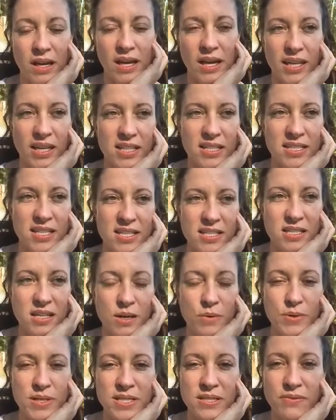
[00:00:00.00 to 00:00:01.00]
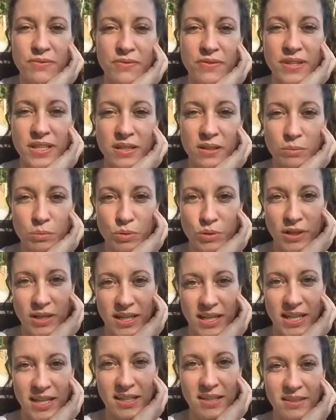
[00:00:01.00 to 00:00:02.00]
And it doesn't always feel
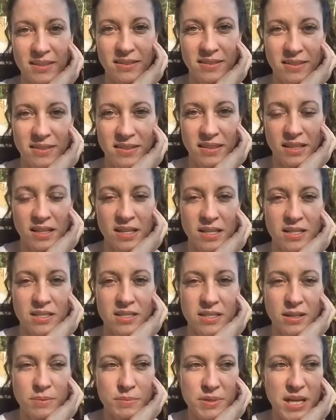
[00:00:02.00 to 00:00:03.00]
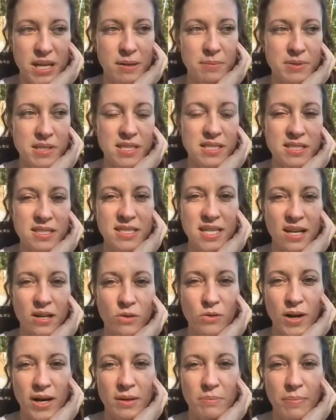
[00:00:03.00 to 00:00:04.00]
pretty. Sometimes it's
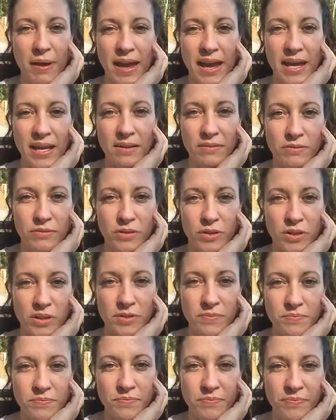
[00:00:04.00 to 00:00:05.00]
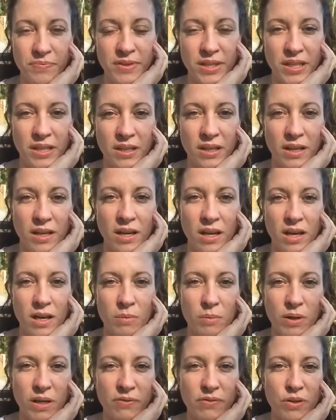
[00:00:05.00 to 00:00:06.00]
downright painful.
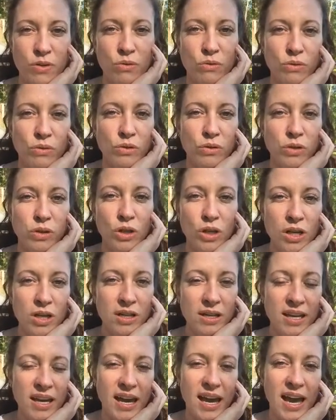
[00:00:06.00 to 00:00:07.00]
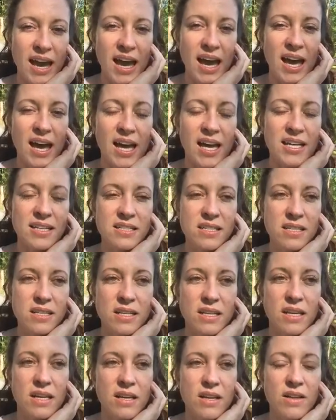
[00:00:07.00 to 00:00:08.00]
But if you look at
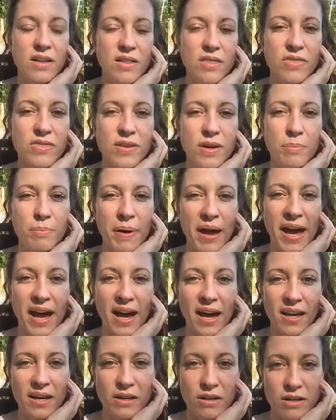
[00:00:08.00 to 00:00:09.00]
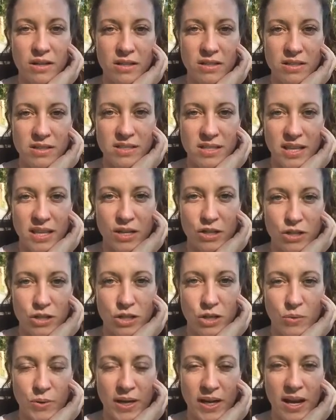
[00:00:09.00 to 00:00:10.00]
the patterns that are
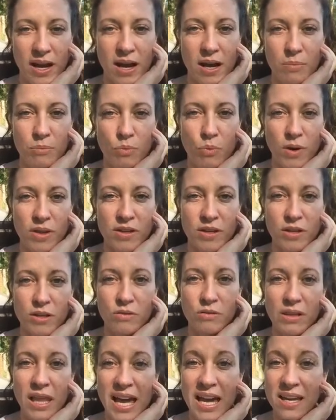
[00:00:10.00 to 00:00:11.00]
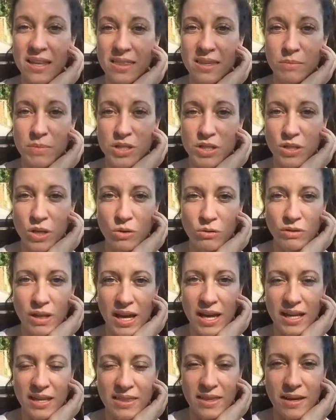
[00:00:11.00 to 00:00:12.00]
showing up, whether you like them or don't
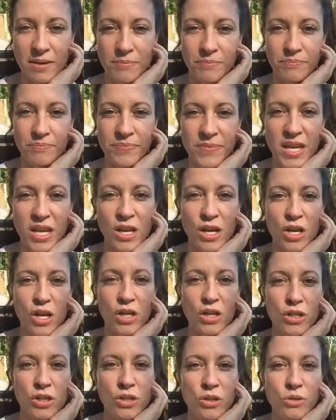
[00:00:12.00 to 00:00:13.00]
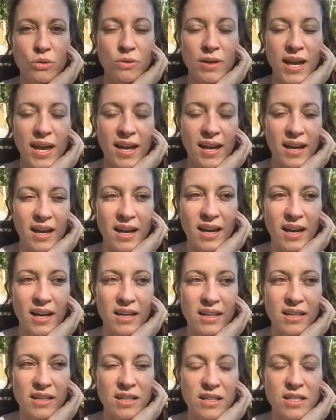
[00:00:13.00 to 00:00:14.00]
like them, you
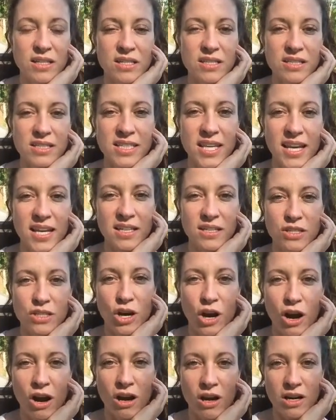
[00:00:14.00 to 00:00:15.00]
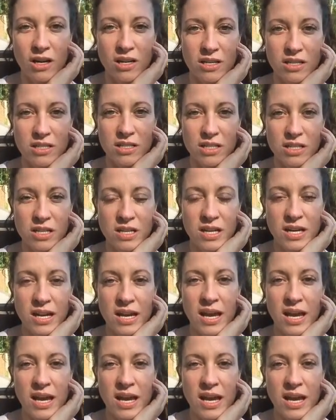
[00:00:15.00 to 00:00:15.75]
can take charge